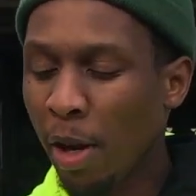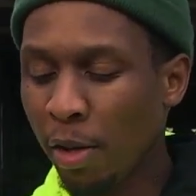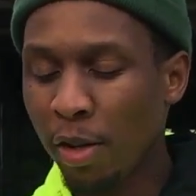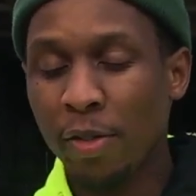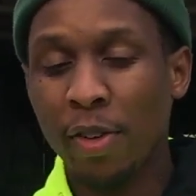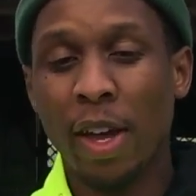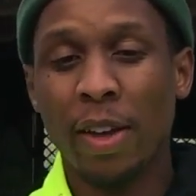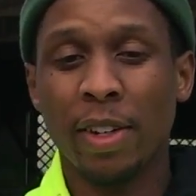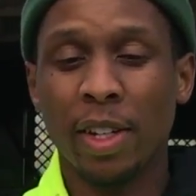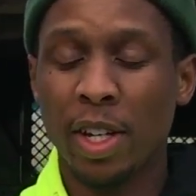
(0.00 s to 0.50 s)
I don't
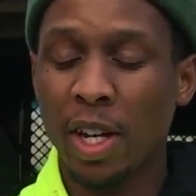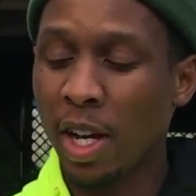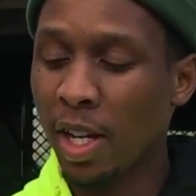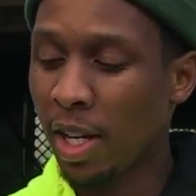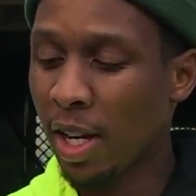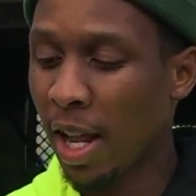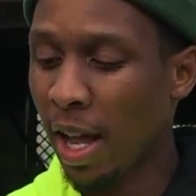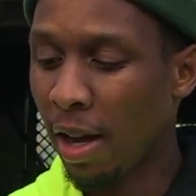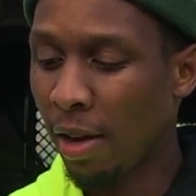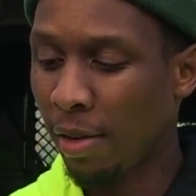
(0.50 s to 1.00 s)
even have to cut
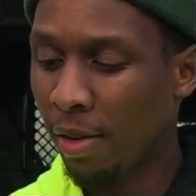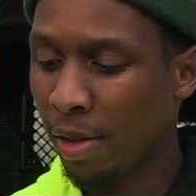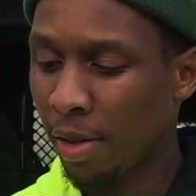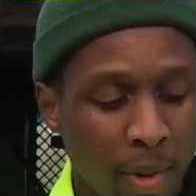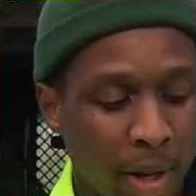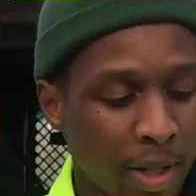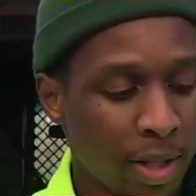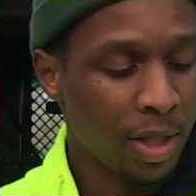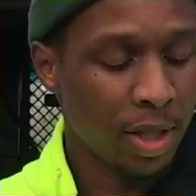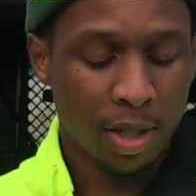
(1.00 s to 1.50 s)
it out.
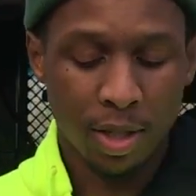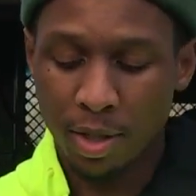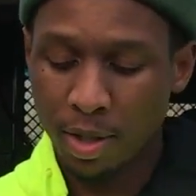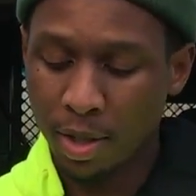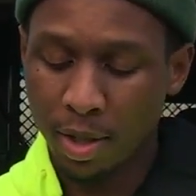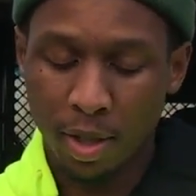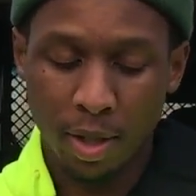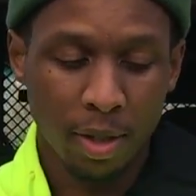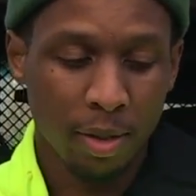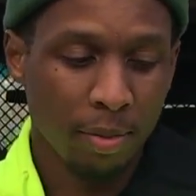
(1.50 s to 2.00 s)
Might
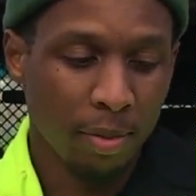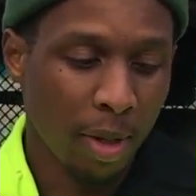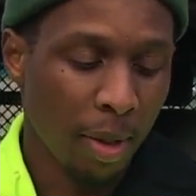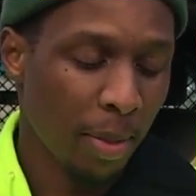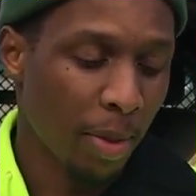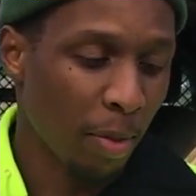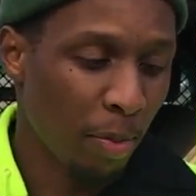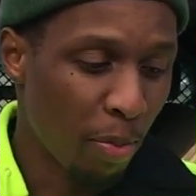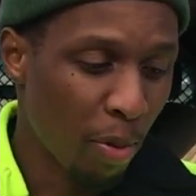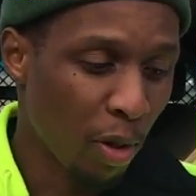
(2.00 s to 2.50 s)
just be
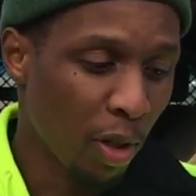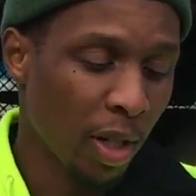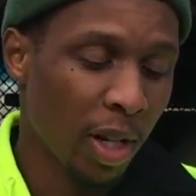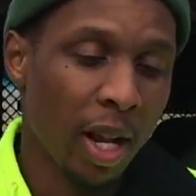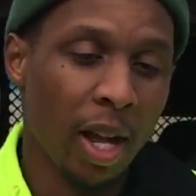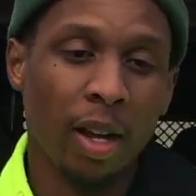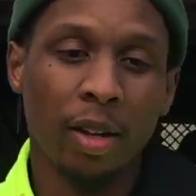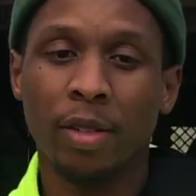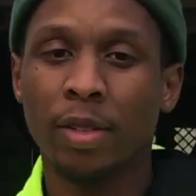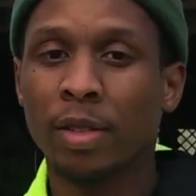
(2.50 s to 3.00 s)
able to pull it
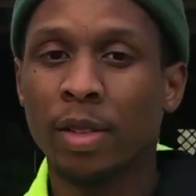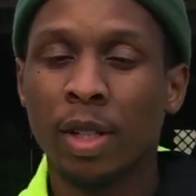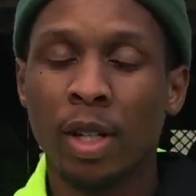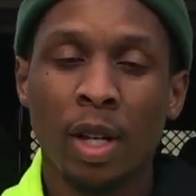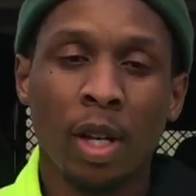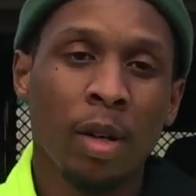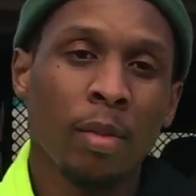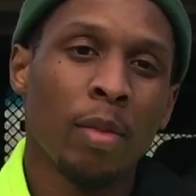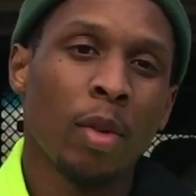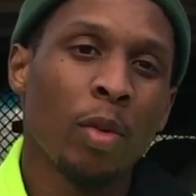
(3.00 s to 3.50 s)
out.
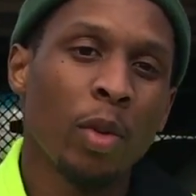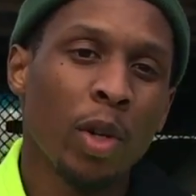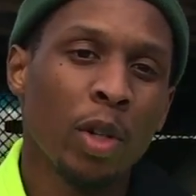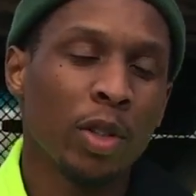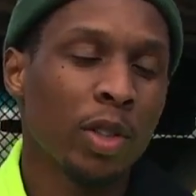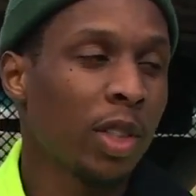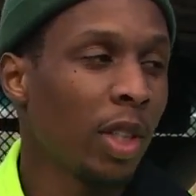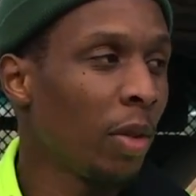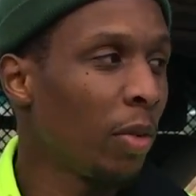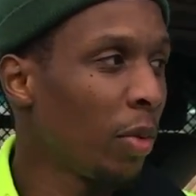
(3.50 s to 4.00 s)
We're
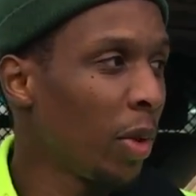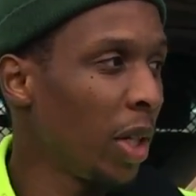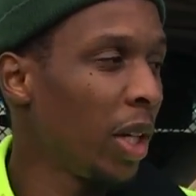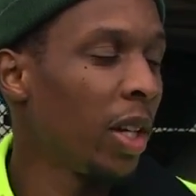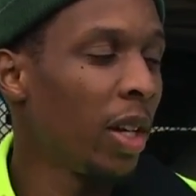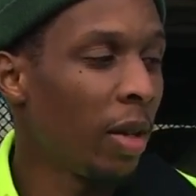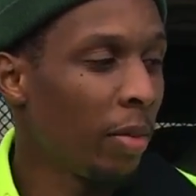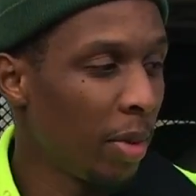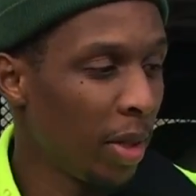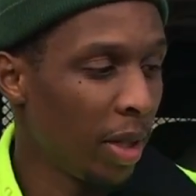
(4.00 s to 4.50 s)
gonna see when we get up